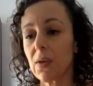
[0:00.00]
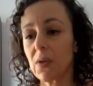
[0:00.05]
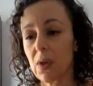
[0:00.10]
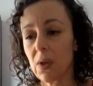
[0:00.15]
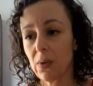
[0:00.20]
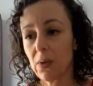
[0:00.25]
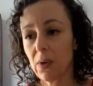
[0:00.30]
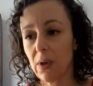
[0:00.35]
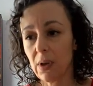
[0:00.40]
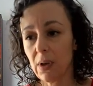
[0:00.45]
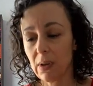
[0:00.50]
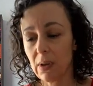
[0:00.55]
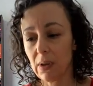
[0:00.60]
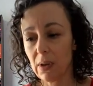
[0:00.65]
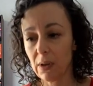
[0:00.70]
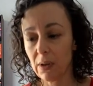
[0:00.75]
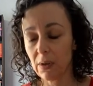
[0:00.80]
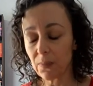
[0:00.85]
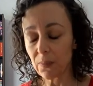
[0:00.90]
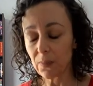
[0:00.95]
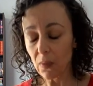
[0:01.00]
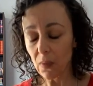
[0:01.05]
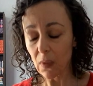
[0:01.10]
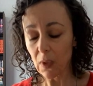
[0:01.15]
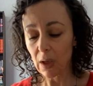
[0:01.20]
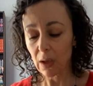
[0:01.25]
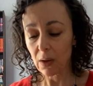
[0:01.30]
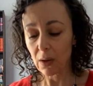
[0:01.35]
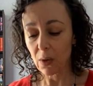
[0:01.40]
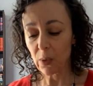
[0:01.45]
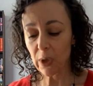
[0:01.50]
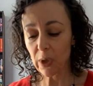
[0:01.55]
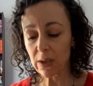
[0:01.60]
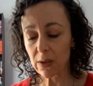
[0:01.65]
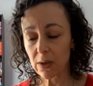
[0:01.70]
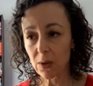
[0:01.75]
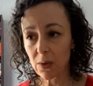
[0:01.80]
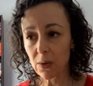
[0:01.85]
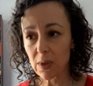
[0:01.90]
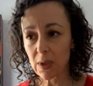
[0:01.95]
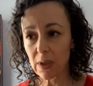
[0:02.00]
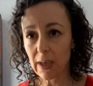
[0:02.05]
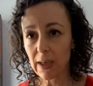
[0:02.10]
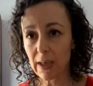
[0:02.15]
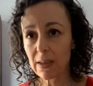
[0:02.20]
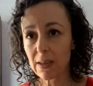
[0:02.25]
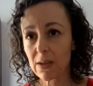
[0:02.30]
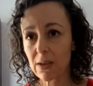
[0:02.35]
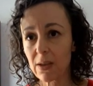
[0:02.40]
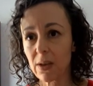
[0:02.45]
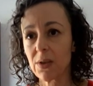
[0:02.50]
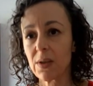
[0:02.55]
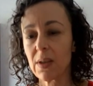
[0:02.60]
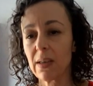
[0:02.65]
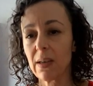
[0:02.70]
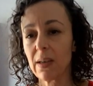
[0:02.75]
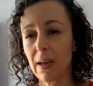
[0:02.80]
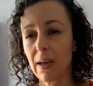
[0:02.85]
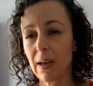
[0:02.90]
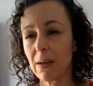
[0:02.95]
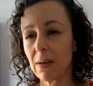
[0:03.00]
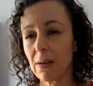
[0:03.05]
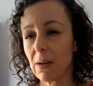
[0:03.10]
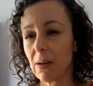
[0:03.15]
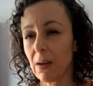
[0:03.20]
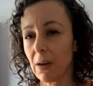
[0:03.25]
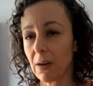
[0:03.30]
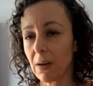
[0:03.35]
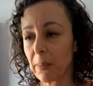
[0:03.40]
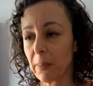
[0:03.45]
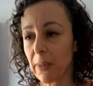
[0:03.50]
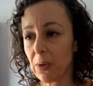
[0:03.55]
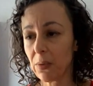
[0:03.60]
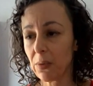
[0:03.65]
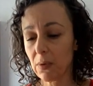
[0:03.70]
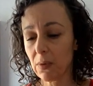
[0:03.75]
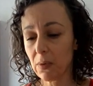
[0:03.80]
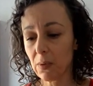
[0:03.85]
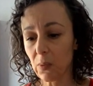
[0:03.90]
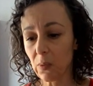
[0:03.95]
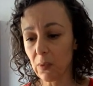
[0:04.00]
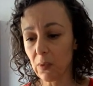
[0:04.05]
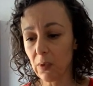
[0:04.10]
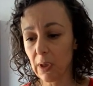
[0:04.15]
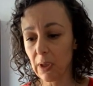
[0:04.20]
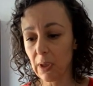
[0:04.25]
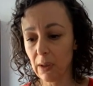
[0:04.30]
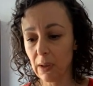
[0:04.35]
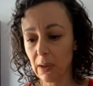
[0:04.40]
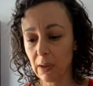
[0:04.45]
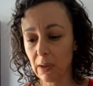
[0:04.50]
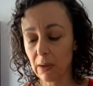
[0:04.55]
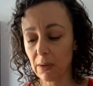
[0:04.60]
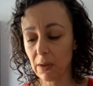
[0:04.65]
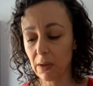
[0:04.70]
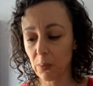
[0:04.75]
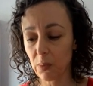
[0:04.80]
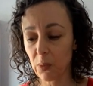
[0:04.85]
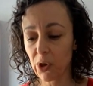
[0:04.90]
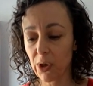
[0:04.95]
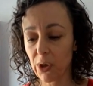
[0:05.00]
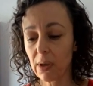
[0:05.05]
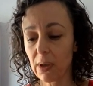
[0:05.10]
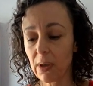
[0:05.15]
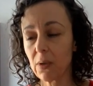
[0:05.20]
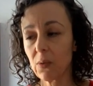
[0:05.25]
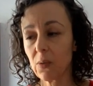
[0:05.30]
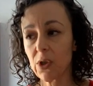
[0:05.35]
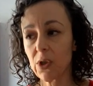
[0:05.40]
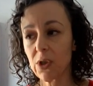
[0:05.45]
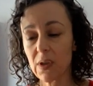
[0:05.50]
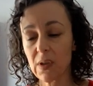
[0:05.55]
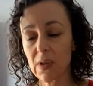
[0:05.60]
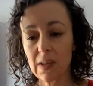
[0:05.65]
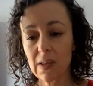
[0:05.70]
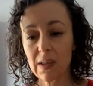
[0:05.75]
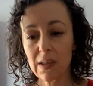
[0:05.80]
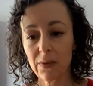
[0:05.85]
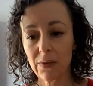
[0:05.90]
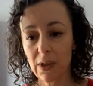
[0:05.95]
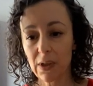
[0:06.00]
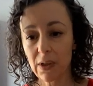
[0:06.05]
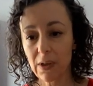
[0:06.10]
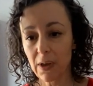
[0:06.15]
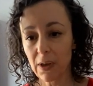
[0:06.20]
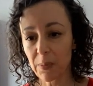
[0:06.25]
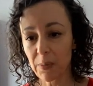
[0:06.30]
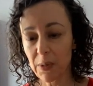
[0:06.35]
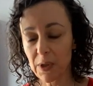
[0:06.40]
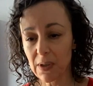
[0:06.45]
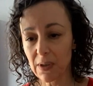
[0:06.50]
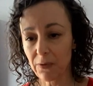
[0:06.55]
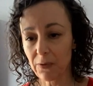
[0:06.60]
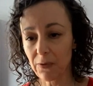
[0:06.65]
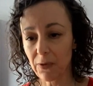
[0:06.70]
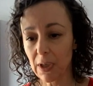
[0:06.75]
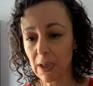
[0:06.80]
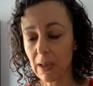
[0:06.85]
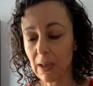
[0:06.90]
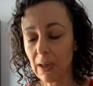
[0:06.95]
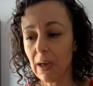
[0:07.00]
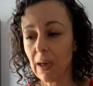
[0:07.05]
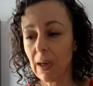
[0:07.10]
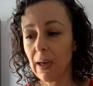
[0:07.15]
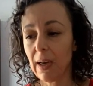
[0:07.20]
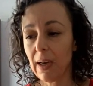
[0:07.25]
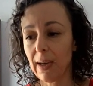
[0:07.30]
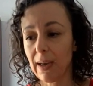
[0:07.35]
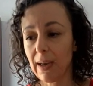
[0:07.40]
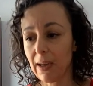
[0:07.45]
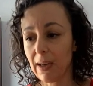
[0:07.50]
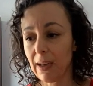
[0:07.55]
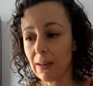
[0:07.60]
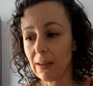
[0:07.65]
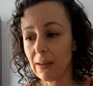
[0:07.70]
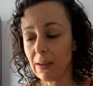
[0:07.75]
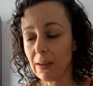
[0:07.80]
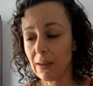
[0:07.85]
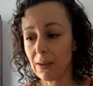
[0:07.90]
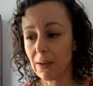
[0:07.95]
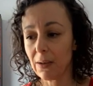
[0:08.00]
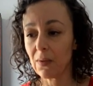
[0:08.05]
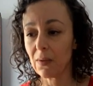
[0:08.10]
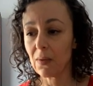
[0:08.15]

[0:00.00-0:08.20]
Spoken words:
So the West Coast class starts at 8 o'clock Mountain in the morning, which is 7 o'clock Pacific. And